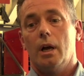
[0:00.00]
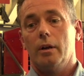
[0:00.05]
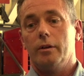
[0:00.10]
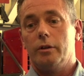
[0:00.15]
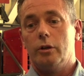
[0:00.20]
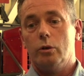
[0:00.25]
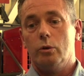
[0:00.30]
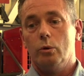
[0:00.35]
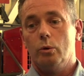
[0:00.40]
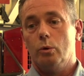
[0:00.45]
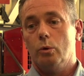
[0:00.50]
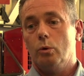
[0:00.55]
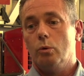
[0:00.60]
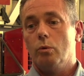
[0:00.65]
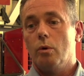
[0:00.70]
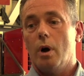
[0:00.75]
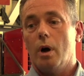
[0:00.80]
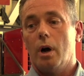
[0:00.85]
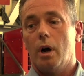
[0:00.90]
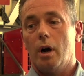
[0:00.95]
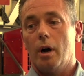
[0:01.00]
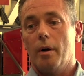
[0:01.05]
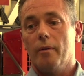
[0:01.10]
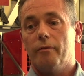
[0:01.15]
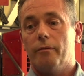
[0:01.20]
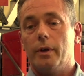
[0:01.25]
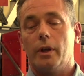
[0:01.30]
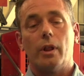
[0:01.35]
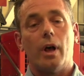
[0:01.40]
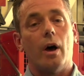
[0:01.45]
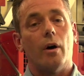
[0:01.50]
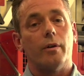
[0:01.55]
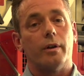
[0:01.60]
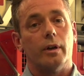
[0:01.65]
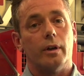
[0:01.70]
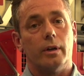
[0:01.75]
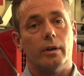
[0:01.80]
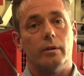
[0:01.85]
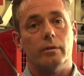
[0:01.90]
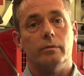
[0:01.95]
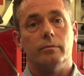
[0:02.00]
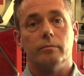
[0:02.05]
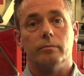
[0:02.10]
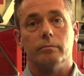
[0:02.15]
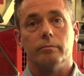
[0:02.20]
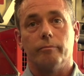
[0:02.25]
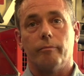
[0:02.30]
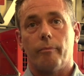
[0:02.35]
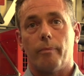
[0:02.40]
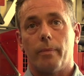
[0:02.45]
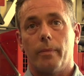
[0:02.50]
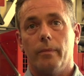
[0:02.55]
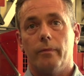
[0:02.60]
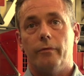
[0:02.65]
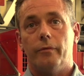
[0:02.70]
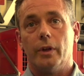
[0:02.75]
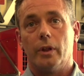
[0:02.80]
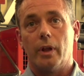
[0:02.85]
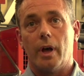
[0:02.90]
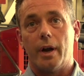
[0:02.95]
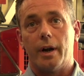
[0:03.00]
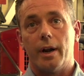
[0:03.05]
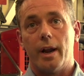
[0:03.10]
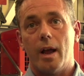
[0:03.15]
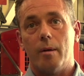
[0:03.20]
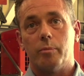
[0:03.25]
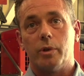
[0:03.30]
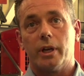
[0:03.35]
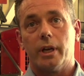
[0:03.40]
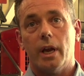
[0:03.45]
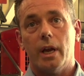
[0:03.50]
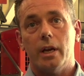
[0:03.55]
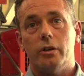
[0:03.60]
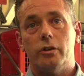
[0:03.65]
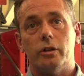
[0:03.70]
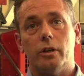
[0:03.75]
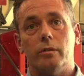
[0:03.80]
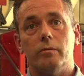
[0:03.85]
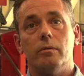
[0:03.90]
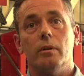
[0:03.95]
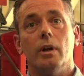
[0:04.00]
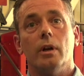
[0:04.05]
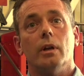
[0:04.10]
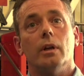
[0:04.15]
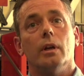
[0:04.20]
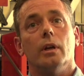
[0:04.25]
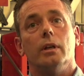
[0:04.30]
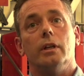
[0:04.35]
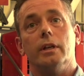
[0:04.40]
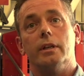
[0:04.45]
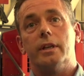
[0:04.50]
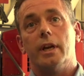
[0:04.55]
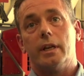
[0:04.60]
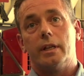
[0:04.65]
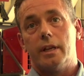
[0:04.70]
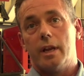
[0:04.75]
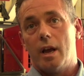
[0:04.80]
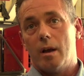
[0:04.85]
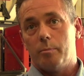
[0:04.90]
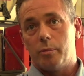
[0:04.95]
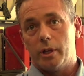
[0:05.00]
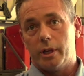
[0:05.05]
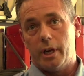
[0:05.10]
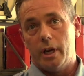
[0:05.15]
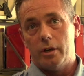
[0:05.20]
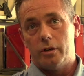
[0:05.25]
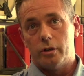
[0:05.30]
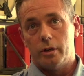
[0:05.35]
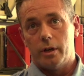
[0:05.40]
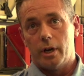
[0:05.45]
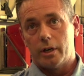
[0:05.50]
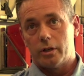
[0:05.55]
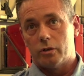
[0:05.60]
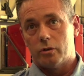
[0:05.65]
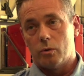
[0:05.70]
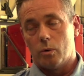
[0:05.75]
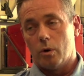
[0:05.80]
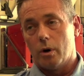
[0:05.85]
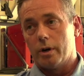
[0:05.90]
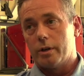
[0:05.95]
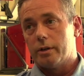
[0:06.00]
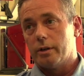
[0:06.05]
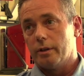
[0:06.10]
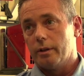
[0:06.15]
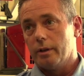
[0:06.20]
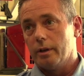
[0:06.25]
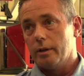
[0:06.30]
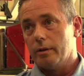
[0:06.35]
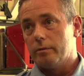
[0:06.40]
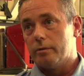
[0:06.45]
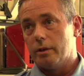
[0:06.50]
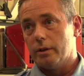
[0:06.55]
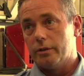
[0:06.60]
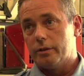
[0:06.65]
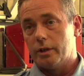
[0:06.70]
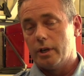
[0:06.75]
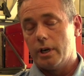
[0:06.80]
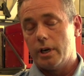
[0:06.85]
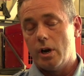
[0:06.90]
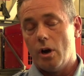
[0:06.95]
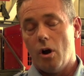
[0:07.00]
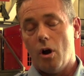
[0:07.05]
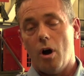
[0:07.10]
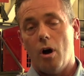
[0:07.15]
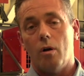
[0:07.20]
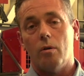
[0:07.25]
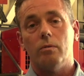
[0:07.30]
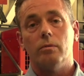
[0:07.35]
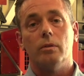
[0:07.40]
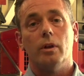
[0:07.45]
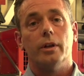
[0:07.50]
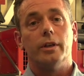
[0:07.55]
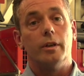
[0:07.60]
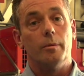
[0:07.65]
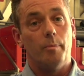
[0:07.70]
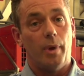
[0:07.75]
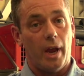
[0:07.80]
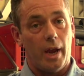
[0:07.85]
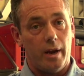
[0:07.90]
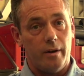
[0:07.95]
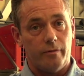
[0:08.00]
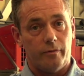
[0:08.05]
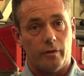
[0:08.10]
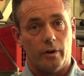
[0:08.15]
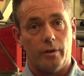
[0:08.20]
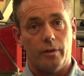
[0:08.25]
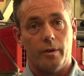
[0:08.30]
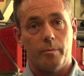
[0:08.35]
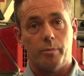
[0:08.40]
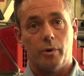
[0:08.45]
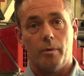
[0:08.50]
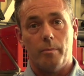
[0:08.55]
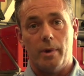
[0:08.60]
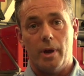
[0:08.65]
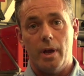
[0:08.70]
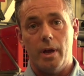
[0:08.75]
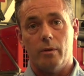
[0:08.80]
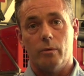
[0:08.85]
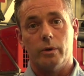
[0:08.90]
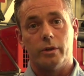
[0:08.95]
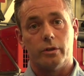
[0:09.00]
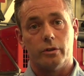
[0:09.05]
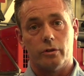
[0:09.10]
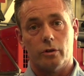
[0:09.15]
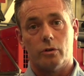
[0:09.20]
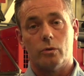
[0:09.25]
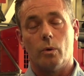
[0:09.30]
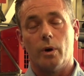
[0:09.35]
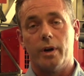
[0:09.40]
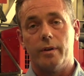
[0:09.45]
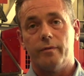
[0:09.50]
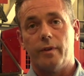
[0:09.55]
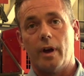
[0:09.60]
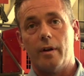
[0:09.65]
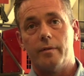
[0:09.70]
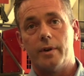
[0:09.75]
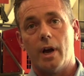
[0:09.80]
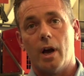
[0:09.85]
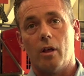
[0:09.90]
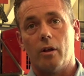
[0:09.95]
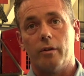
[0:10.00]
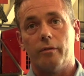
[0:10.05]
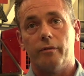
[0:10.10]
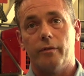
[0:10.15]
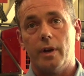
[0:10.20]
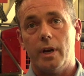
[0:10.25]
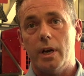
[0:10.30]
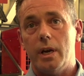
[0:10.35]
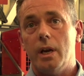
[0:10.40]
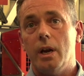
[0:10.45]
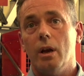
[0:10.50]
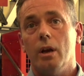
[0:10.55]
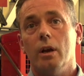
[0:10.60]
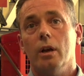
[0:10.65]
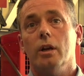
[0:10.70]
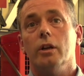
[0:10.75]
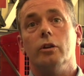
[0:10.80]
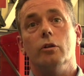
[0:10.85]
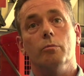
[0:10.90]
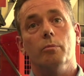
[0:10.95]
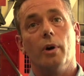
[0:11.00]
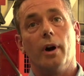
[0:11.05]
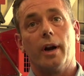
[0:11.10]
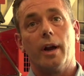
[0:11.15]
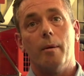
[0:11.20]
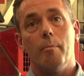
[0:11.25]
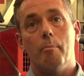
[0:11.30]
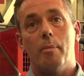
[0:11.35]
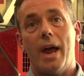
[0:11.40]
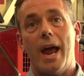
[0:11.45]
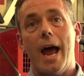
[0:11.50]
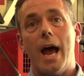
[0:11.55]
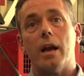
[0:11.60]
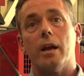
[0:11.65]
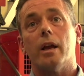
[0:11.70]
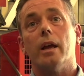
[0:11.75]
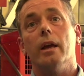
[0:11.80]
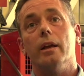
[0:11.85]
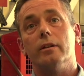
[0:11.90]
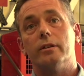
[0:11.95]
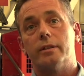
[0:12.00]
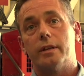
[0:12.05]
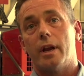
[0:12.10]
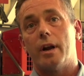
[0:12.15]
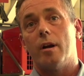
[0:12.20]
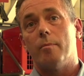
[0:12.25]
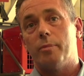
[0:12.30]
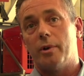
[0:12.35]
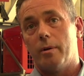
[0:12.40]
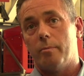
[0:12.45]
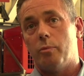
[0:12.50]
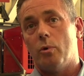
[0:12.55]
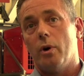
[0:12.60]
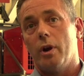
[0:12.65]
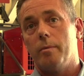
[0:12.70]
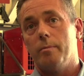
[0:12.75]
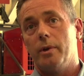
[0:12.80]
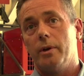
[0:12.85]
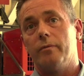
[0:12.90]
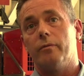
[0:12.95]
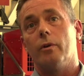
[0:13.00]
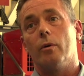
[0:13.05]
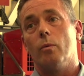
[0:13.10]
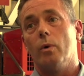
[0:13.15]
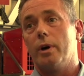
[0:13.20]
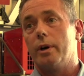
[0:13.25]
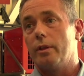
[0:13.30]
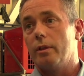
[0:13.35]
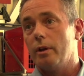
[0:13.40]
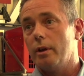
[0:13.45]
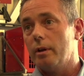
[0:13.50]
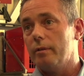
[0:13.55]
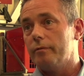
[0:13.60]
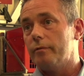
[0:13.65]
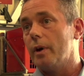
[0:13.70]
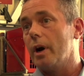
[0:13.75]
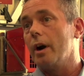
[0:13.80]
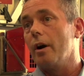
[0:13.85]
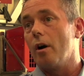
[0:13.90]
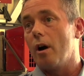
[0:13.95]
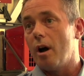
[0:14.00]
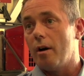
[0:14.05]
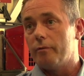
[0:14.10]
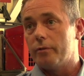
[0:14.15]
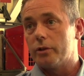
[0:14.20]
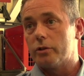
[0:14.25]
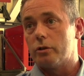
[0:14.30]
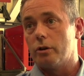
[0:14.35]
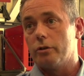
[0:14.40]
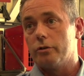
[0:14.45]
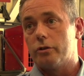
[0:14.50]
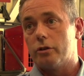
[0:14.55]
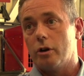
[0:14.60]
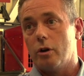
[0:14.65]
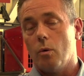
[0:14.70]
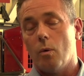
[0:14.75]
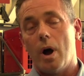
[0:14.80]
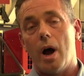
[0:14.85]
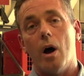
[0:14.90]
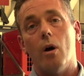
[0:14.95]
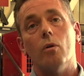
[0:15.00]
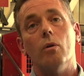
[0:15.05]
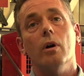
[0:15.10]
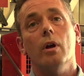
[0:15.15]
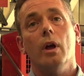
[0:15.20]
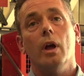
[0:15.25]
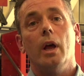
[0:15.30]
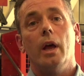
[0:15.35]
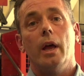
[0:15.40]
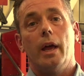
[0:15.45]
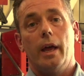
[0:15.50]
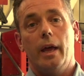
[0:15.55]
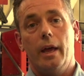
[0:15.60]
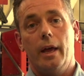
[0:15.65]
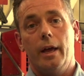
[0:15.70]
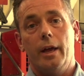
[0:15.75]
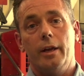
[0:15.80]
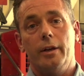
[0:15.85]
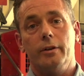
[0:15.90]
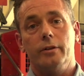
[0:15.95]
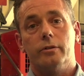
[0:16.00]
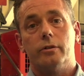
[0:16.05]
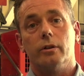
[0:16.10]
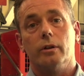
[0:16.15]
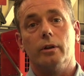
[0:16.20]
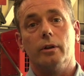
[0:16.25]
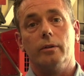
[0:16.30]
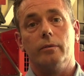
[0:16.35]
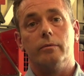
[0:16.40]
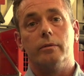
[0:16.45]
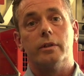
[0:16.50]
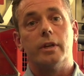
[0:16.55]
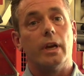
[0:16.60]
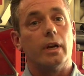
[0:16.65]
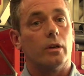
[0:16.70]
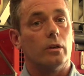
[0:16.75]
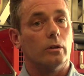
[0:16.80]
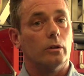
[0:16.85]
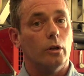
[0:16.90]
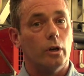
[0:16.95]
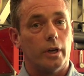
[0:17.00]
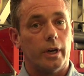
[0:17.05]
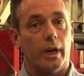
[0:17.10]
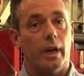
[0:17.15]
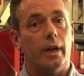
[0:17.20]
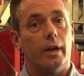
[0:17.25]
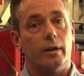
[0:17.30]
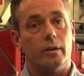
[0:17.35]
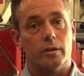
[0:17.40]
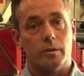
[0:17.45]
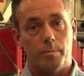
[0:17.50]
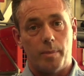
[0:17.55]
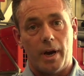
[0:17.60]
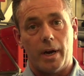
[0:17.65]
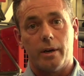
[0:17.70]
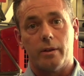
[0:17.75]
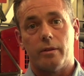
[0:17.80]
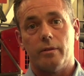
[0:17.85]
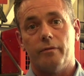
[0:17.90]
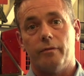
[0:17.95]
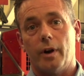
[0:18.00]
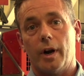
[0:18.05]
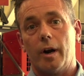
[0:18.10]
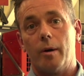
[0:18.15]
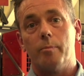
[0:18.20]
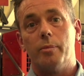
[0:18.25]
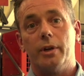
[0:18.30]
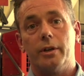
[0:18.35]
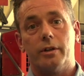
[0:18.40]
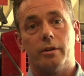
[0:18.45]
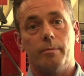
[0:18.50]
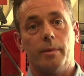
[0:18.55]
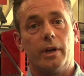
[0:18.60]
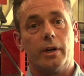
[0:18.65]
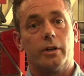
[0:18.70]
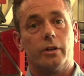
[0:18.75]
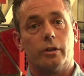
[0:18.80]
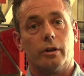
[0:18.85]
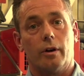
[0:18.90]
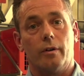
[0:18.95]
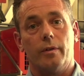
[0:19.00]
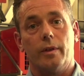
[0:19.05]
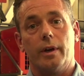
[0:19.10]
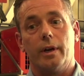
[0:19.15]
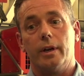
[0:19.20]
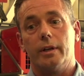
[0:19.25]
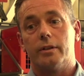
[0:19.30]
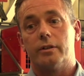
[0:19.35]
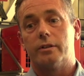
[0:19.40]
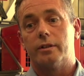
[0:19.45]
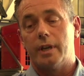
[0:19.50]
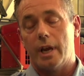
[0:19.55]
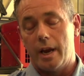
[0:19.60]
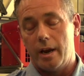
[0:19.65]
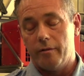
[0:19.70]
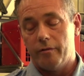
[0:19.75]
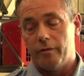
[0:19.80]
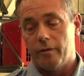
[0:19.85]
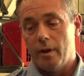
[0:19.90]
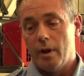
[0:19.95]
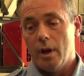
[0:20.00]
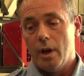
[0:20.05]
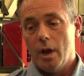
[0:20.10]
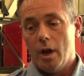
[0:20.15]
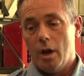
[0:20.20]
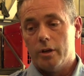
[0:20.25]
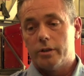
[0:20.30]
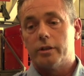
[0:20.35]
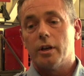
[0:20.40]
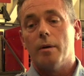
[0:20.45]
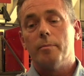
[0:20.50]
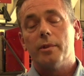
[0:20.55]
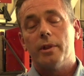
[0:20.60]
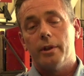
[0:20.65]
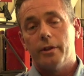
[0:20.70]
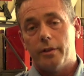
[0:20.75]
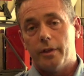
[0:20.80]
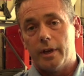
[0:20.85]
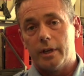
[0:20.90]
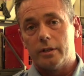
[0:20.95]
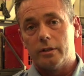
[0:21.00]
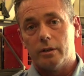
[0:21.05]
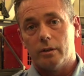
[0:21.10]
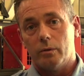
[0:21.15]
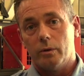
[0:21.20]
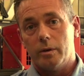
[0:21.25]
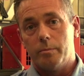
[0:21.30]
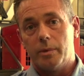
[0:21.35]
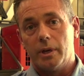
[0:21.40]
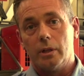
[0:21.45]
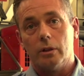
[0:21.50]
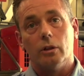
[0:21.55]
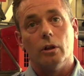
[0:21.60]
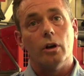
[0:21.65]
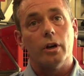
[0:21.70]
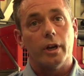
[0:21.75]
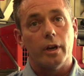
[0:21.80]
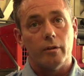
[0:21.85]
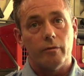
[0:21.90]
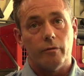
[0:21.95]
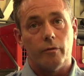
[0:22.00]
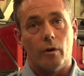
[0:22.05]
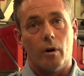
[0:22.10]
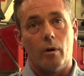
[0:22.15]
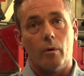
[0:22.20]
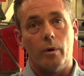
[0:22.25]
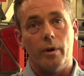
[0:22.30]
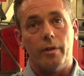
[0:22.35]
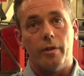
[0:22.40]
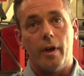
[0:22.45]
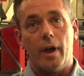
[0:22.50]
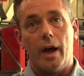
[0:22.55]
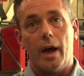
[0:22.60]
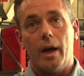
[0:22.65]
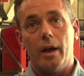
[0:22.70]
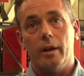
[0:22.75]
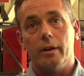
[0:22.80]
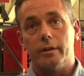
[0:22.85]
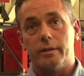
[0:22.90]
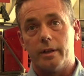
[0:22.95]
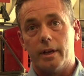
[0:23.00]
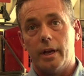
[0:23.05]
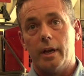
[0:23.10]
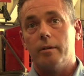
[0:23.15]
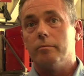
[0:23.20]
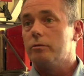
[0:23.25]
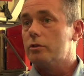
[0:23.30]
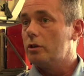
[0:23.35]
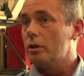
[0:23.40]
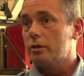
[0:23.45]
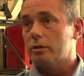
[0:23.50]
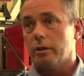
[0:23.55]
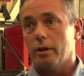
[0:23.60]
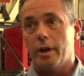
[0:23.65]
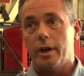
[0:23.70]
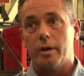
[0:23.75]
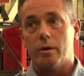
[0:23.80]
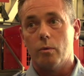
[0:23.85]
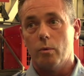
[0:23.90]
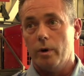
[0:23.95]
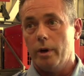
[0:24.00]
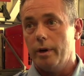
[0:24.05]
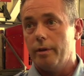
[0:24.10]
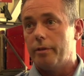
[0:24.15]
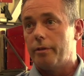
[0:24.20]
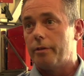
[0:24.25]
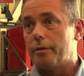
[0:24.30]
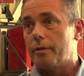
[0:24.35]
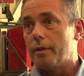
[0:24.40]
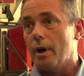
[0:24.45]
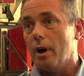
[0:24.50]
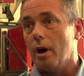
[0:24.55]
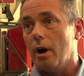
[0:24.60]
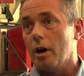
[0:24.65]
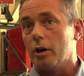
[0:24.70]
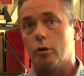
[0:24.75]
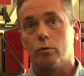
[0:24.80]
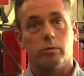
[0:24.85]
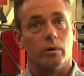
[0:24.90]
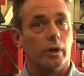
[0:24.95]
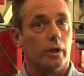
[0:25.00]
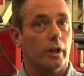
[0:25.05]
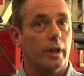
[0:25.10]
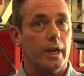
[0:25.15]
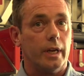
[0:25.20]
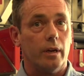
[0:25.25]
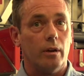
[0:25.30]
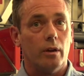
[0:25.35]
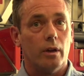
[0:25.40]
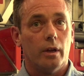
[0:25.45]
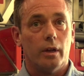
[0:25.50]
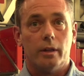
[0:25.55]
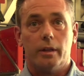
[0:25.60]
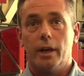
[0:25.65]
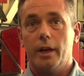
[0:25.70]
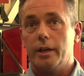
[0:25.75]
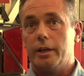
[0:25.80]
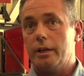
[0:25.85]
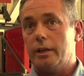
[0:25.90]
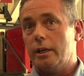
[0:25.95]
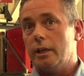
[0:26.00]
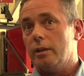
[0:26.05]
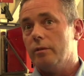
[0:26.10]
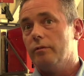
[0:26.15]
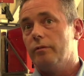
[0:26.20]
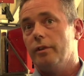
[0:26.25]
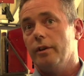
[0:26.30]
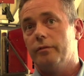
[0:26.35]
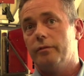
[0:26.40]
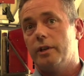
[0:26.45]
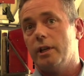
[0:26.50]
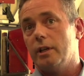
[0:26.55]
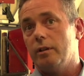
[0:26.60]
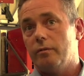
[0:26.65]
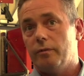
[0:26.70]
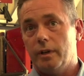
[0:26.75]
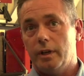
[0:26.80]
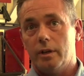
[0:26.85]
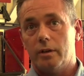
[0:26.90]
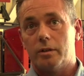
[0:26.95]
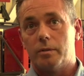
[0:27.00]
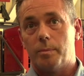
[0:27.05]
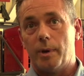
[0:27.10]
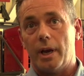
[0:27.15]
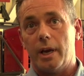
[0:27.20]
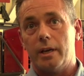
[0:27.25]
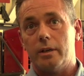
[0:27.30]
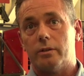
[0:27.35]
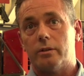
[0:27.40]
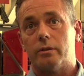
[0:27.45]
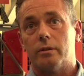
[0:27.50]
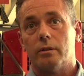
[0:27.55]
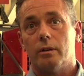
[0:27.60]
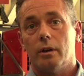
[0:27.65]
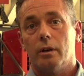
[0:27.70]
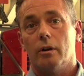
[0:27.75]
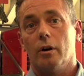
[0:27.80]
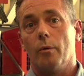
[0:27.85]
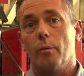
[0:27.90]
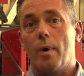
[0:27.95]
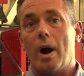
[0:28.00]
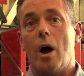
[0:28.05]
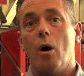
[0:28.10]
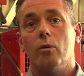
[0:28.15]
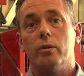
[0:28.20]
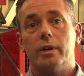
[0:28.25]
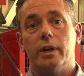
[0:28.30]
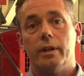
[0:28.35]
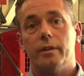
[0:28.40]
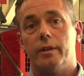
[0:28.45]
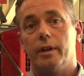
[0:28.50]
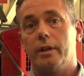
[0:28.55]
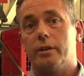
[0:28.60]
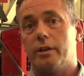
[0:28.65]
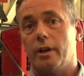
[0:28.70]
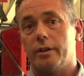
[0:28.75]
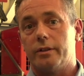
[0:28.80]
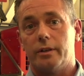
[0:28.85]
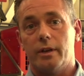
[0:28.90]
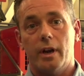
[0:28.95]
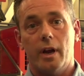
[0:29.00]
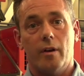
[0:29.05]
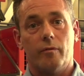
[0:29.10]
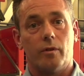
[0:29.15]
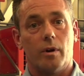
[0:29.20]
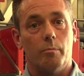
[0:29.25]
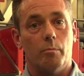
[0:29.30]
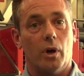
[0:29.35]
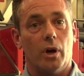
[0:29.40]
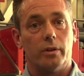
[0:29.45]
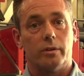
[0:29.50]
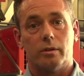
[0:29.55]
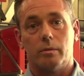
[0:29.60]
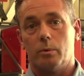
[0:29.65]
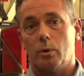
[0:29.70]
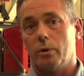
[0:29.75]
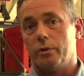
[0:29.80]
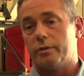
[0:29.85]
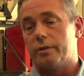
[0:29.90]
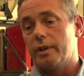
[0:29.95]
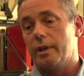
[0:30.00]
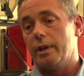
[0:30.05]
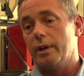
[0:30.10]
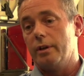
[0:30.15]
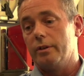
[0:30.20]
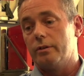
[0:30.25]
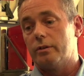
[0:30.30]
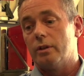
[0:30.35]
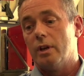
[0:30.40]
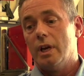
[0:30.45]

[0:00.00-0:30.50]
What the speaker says: you fill out an application, you take the application next door to City Hall, you pay for the permit, which is a $25 fee, you bring it back and set up an appointment for one of the fire officers to go out and to take a look and inspect the fire pit to make sure that it's safe. Some of the things that we'd be looking for with that is that, just like with grilling, that you need 15 feet of space around it that doesn't have combustibles, that is